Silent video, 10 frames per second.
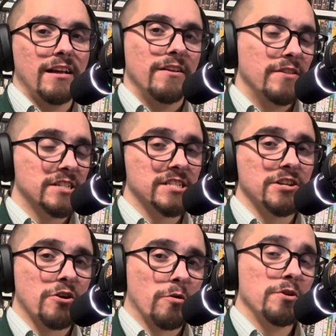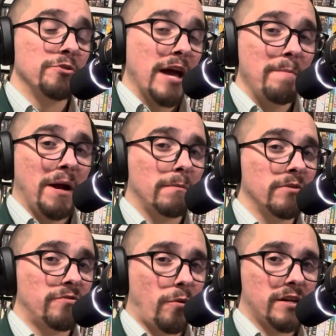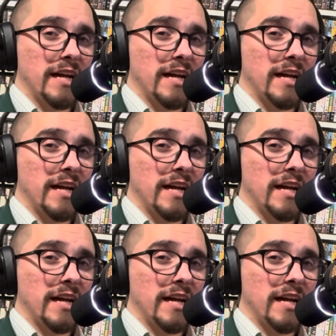This is a newer one you can pick up on 4K. I